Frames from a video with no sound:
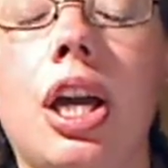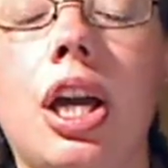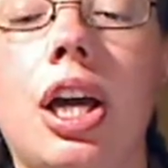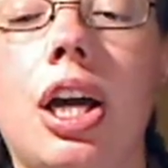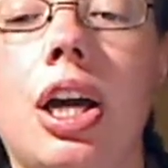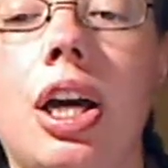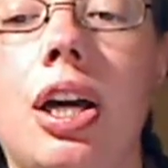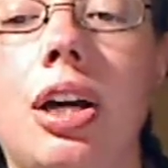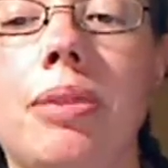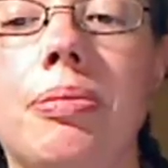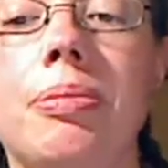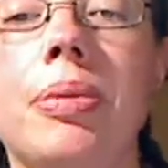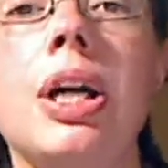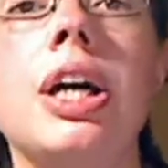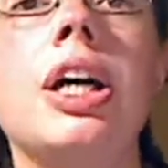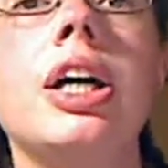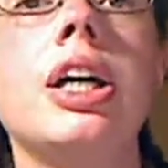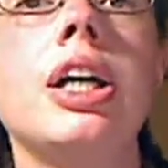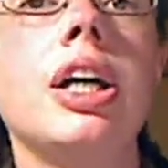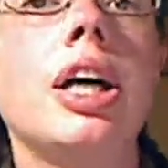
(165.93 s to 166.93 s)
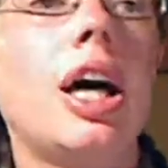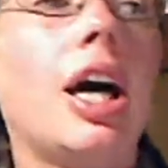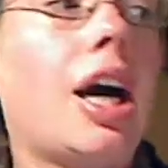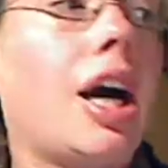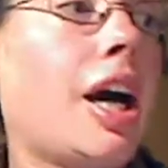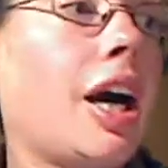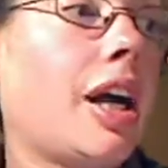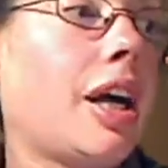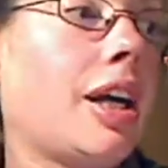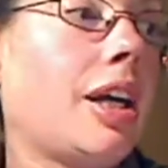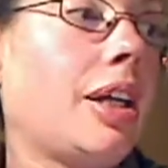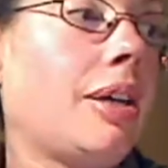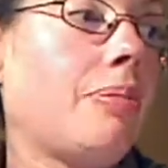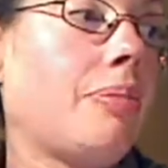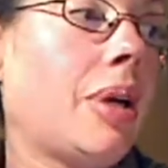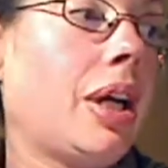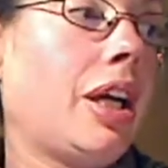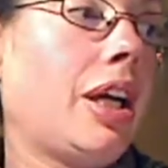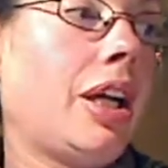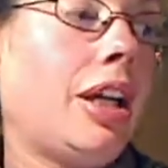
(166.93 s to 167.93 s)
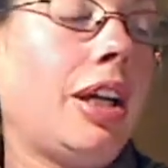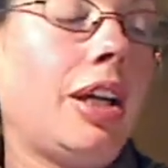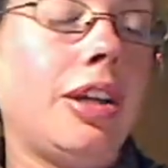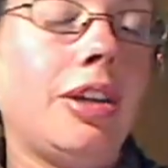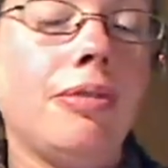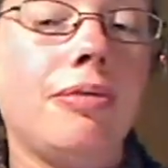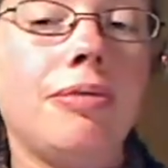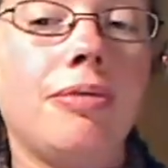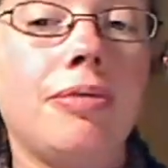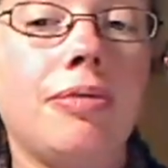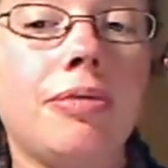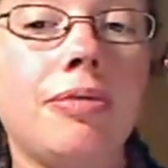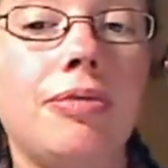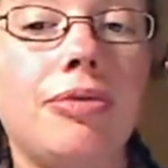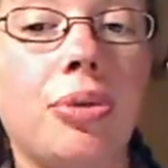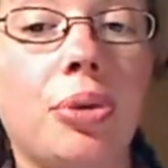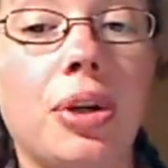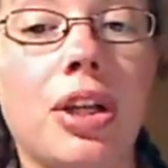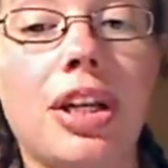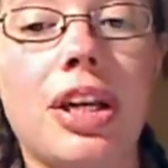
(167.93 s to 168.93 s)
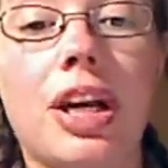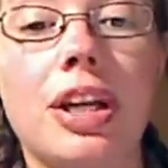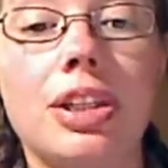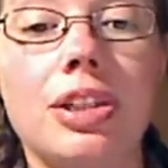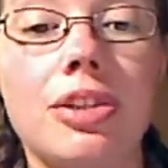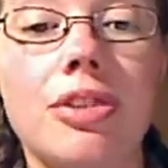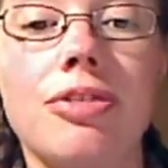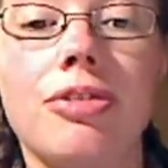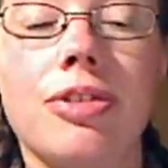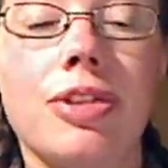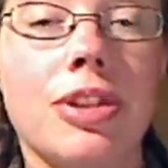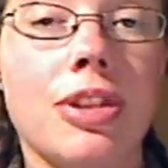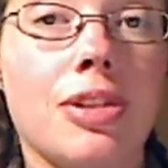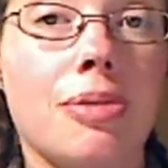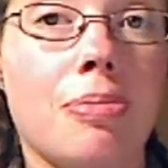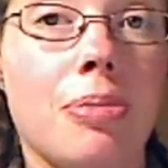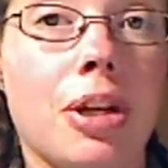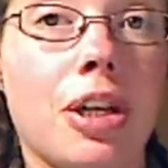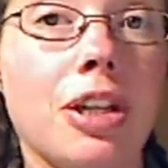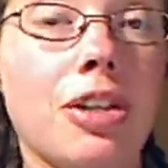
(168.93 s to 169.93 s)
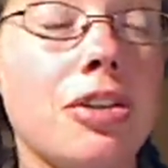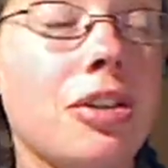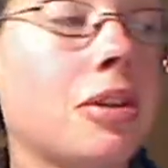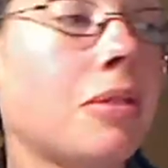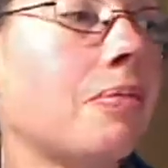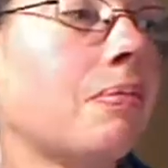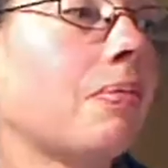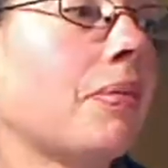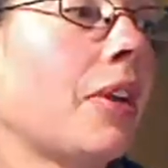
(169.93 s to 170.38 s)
I paid $40 for this brush.